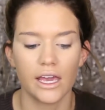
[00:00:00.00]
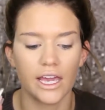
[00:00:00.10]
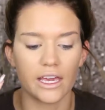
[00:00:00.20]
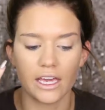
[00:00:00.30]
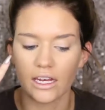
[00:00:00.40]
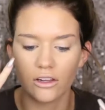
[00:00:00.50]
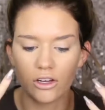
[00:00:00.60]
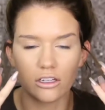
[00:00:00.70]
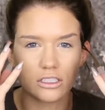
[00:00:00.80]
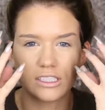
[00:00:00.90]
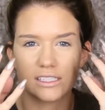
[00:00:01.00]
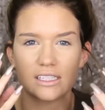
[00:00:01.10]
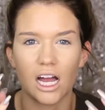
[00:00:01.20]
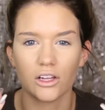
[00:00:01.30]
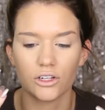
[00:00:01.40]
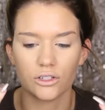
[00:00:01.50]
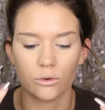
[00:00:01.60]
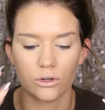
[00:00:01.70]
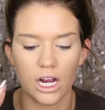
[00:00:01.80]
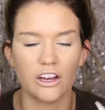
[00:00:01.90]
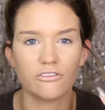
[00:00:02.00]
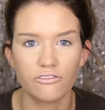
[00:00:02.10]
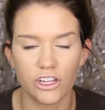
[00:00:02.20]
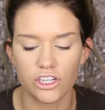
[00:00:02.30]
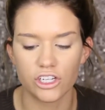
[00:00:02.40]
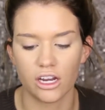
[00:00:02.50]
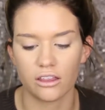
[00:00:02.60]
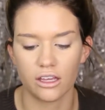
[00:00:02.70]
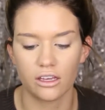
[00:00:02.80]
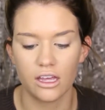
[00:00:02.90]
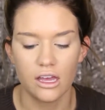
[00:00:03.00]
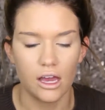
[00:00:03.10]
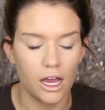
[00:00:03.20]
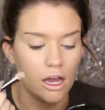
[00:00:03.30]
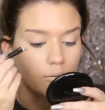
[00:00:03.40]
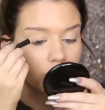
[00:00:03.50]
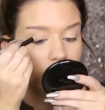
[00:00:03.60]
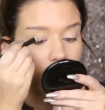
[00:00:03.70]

it can look a little discolored or unfinished kind of thing.